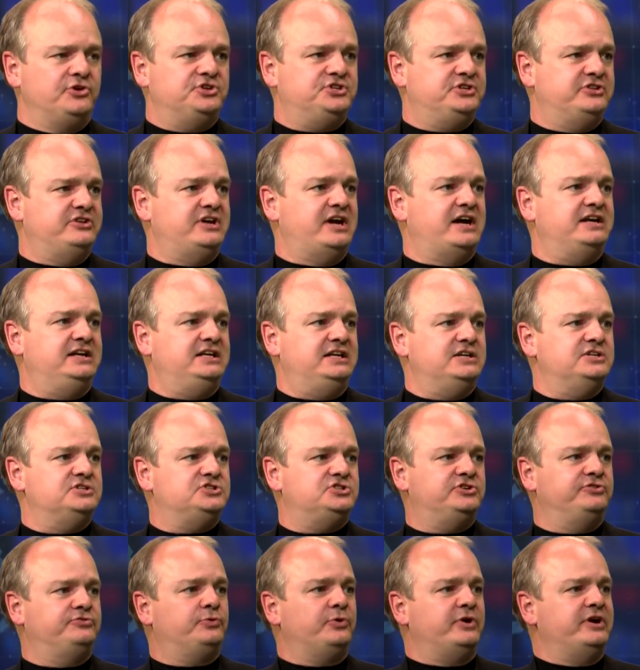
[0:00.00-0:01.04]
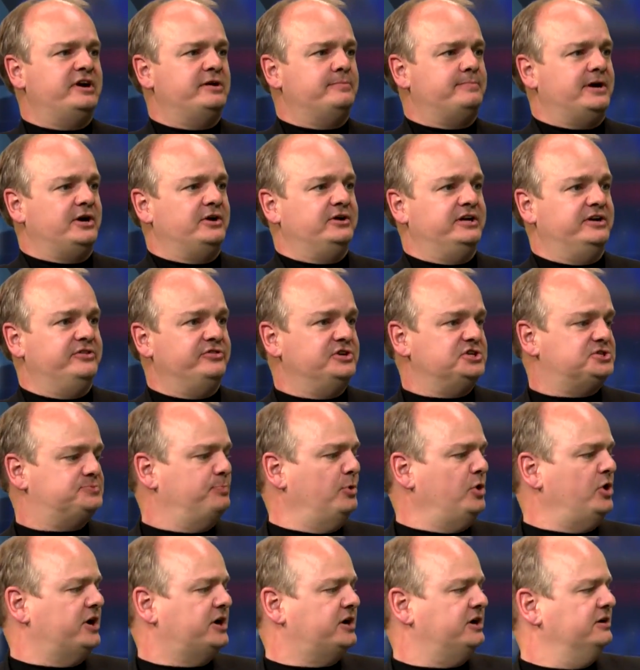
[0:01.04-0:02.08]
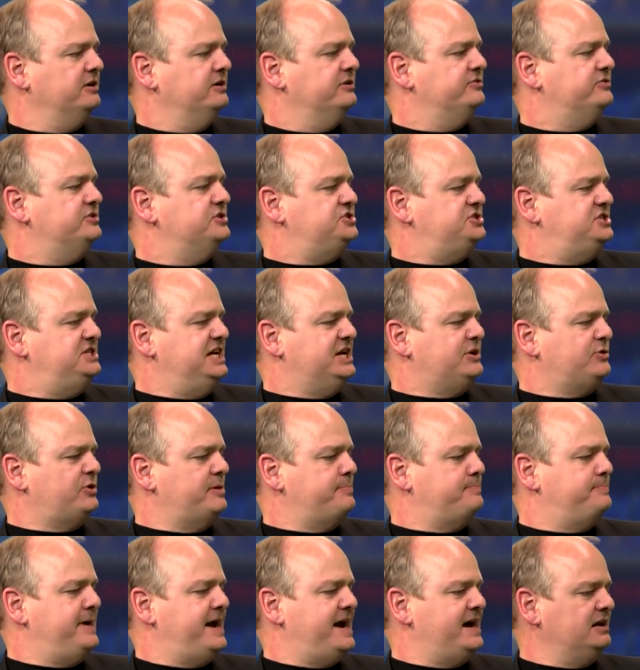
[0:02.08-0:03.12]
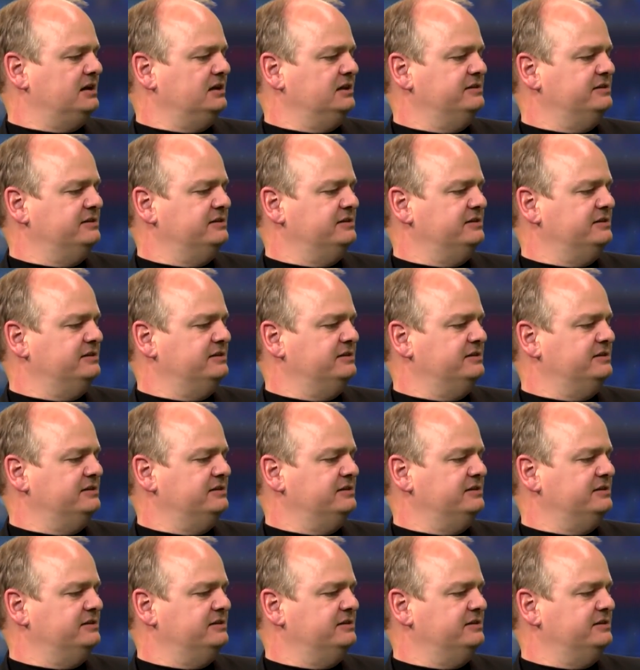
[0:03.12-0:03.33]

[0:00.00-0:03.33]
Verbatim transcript: to the ideas you've written about in this book, the secret battle